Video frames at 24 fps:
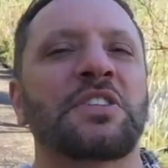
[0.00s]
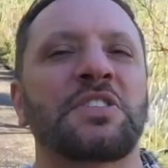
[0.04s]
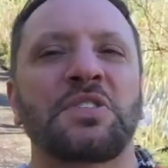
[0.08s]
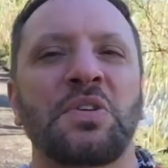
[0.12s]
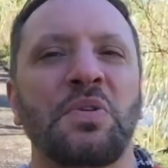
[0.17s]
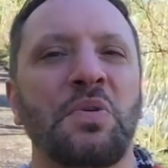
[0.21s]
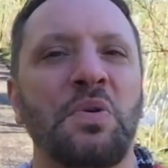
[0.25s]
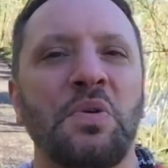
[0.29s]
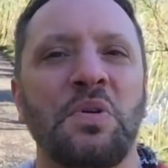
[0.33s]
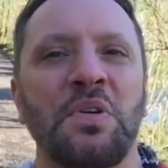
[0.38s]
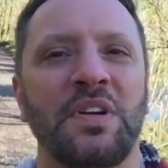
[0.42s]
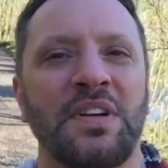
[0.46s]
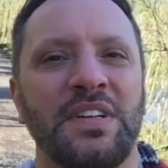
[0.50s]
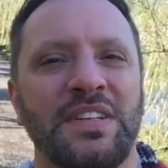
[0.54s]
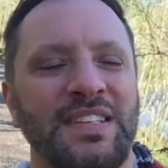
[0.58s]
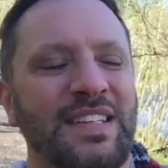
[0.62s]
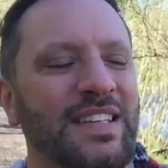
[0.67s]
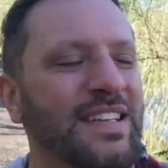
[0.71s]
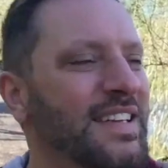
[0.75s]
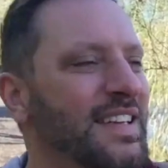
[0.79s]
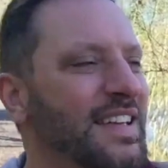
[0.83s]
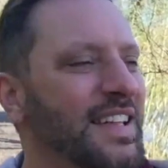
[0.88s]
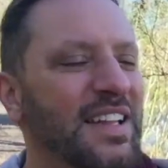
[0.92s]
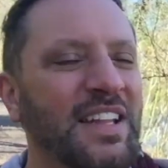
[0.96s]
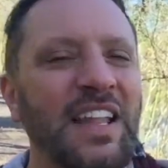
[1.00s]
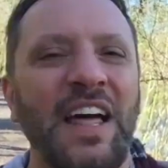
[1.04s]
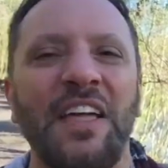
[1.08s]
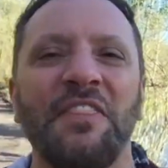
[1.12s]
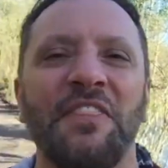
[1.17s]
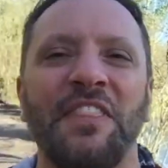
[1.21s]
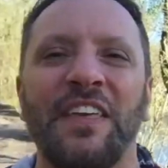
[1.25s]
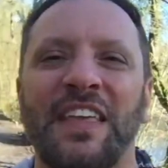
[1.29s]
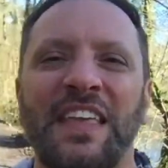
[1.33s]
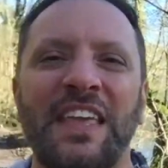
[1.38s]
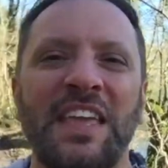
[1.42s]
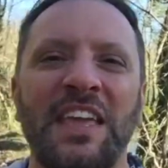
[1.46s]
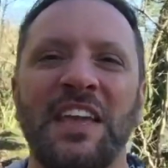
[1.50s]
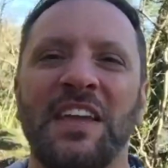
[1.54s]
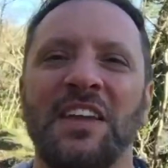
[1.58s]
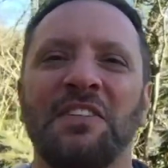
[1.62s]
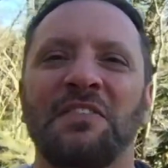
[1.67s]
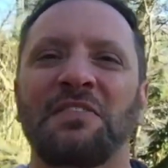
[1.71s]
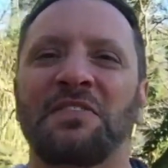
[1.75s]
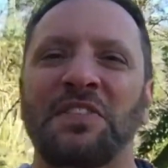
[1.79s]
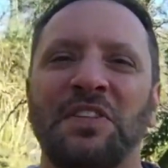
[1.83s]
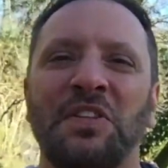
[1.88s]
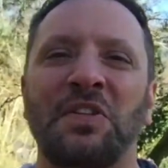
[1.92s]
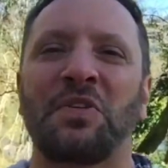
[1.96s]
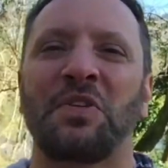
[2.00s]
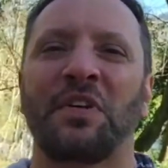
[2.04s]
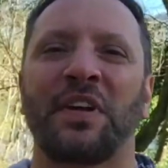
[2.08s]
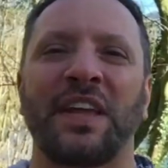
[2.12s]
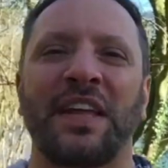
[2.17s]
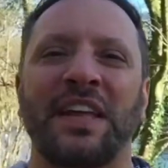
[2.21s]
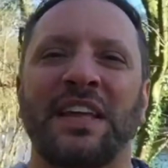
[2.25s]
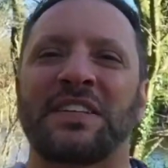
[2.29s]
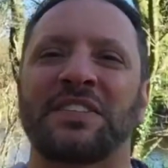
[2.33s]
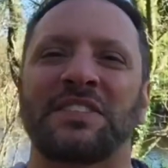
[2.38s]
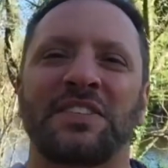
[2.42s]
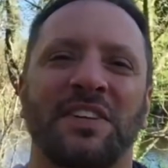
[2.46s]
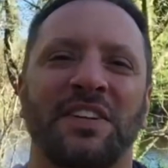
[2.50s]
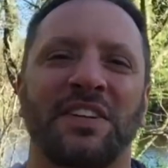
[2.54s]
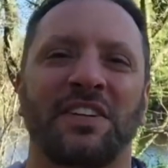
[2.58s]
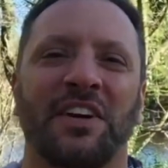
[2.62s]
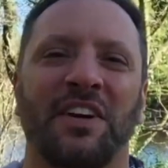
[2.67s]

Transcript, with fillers: doors and let the King of glory enter,